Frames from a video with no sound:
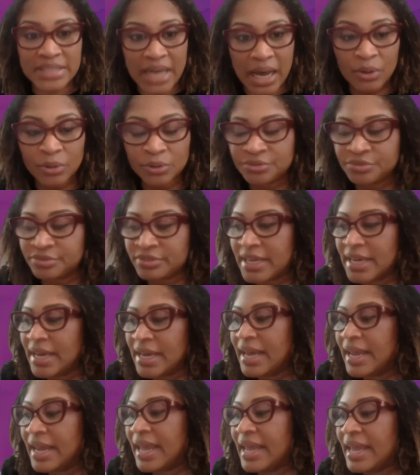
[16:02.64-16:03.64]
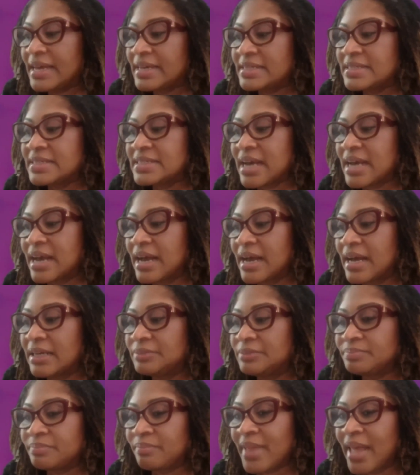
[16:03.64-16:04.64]
of self. And
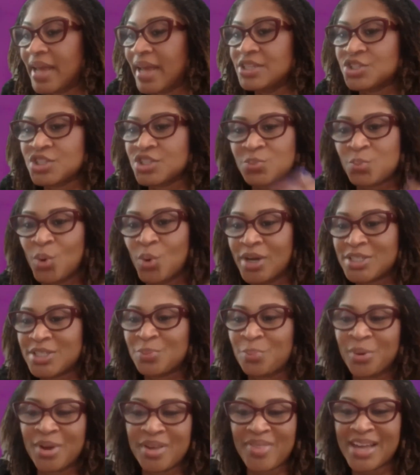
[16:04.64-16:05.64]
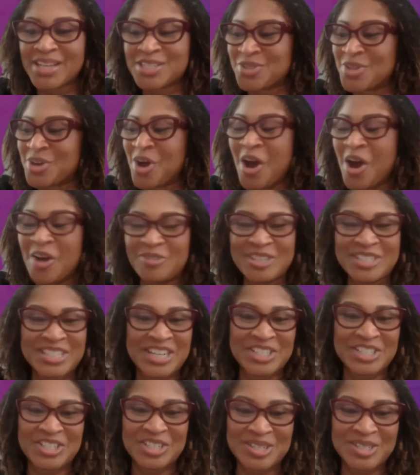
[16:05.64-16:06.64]
I just want to bring that to the
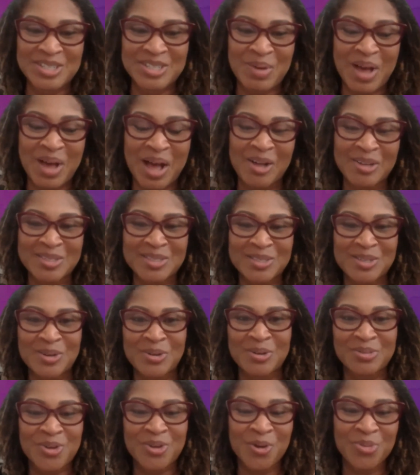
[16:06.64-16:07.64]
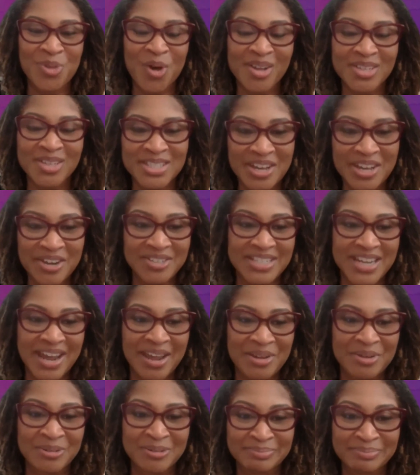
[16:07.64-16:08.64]
conversation as well. So your thoughts there,
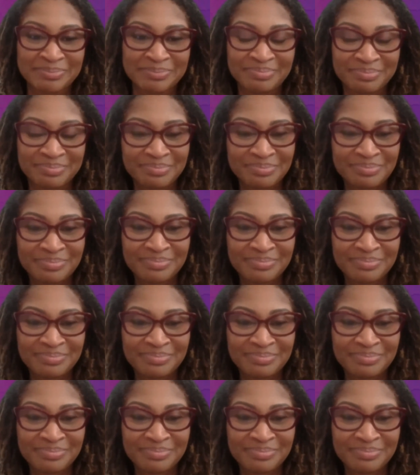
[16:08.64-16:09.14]
Daniel.